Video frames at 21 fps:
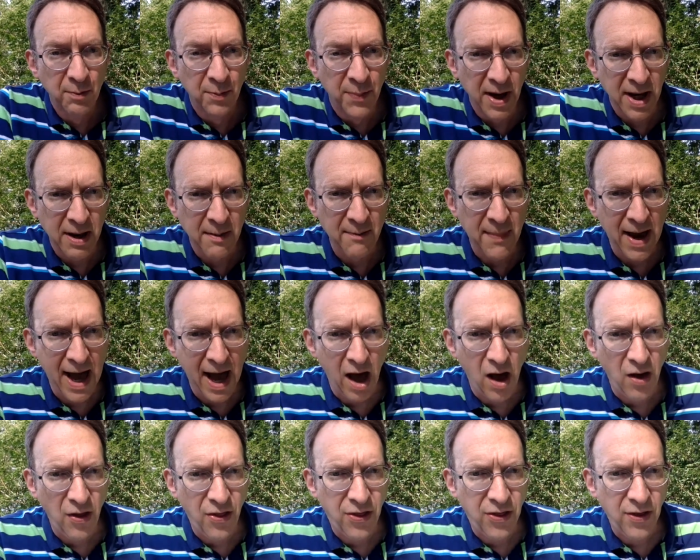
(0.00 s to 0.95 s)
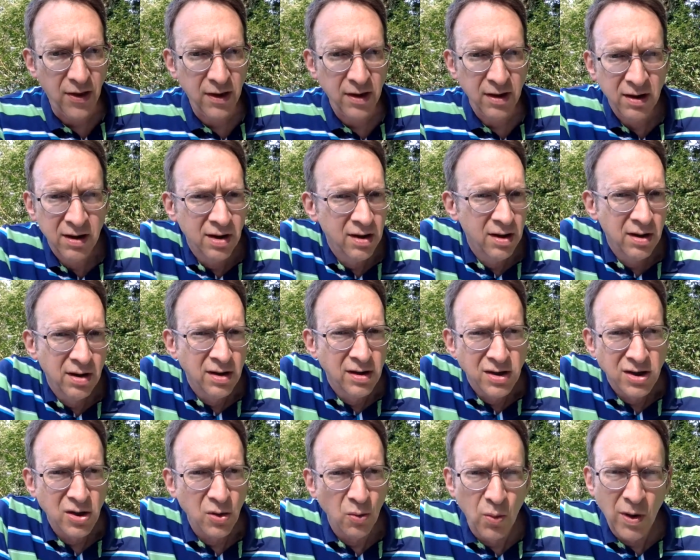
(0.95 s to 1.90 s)
but a
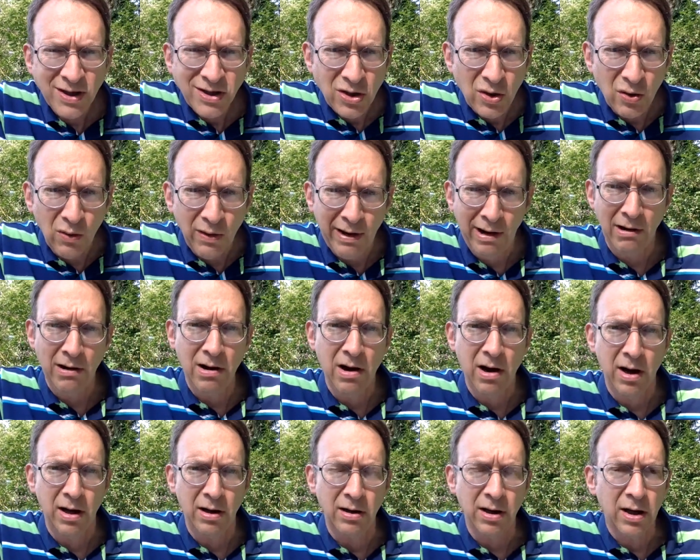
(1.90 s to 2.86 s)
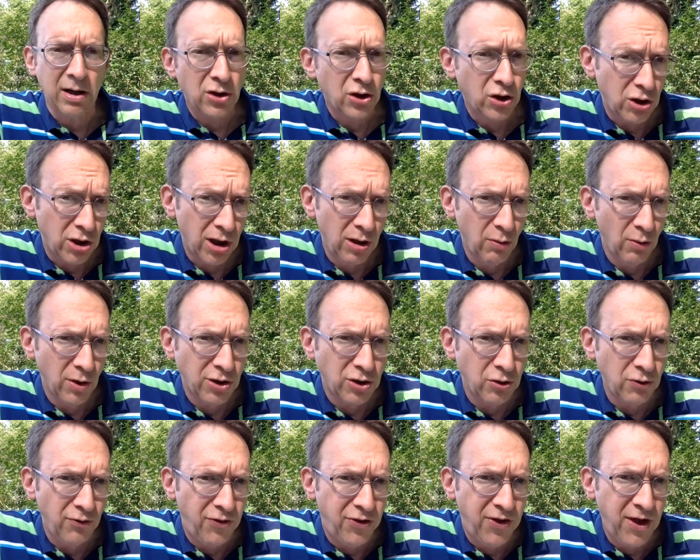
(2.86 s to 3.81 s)
mouth. So what's going on? Share what
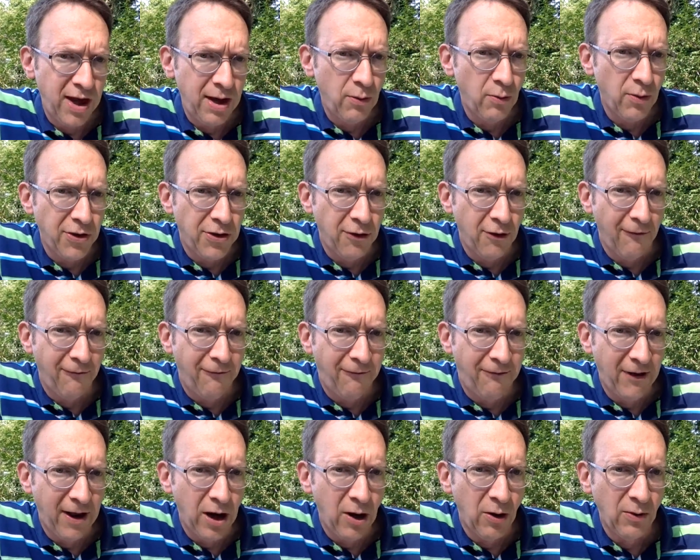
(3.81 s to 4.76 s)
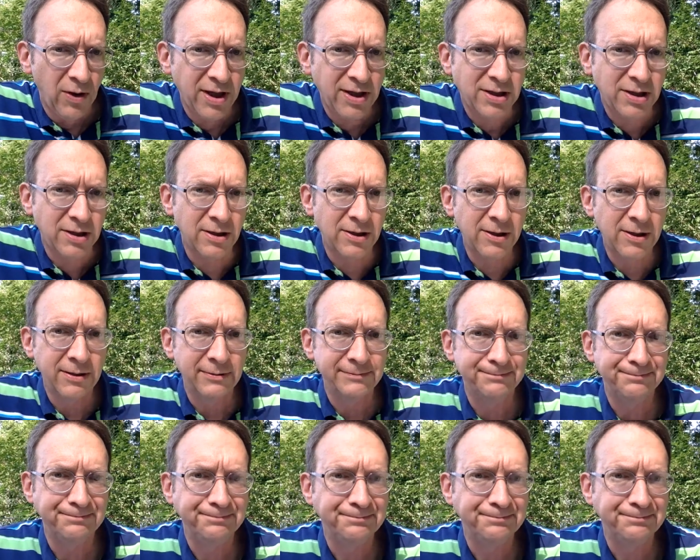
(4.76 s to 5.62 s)
you think with your fellow listener.